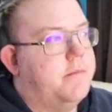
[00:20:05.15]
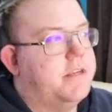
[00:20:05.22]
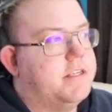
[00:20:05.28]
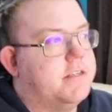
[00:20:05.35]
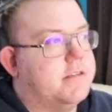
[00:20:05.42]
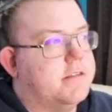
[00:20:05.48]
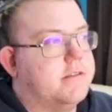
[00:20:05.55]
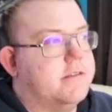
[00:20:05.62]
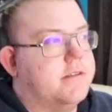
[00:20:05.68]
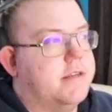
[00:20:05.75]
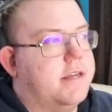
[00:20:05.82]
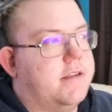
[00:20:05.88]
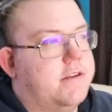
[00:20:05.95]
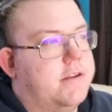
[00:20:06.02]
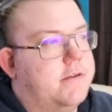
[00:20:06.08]
It's just,
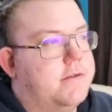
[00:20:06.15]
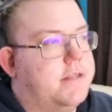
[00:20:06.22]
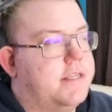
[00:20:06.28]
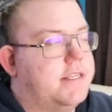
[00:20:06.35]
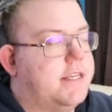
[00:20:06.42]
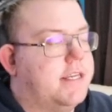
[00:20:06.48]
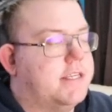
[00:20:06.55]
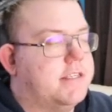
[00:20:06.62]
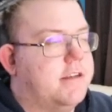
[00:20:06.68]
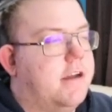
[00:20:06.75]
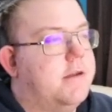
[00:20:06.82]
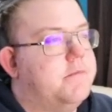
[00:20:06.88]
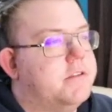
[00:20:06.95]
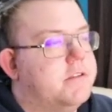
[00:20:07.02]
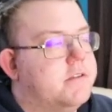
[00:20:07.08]
you know, it takes
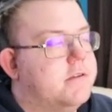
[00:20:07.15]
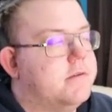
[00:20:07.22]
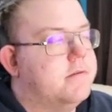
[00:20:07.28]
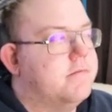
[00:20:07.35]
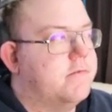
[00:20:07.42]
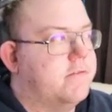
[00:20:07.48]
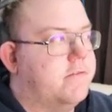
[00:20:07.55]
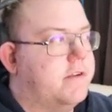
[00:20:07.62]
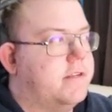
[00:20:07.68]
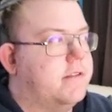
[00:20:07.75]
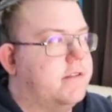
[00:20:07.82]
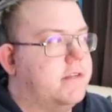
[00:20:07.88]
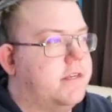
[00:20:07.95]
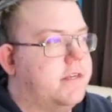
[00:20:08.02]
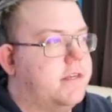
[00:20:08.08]
time to create
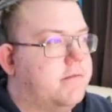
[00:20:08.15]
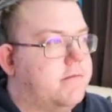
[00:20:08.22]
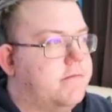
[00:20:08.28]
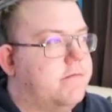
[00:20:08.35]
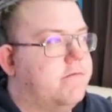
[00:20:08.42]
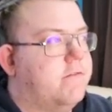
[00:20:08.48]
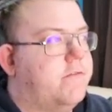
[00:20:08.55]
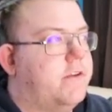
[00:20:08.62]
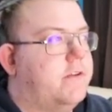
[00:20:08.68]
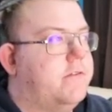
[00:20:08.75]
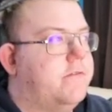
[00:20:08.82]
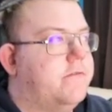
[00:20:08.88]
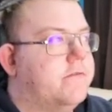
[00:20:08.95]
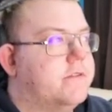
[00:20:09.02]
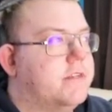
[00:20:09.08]
the
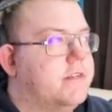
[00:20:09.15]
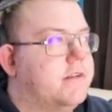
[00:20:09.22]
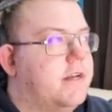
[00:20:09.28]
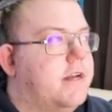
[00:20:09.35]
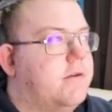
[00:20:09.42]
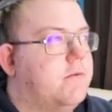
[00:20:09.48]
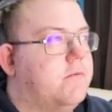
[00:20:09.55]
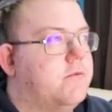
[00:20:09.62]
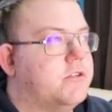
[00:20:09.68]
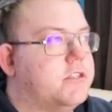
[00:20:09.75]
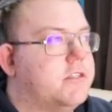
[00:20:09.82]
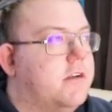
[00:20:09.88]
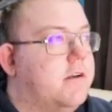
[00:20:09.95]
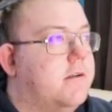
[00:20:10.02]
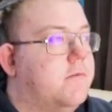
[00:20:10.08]
reviews and how what
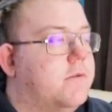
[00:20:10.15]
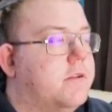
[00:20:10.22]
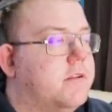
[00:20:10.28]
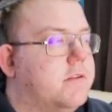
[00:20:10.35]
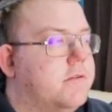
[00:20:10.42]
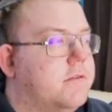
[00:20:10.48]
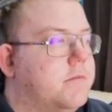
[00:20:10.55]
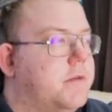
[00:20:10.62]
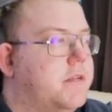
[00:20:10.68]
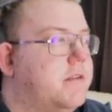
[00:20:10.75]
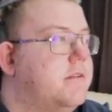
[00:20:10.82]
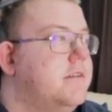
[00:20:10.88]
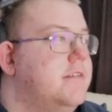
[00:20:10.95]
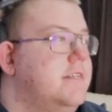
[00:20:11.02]
style I want to do them in.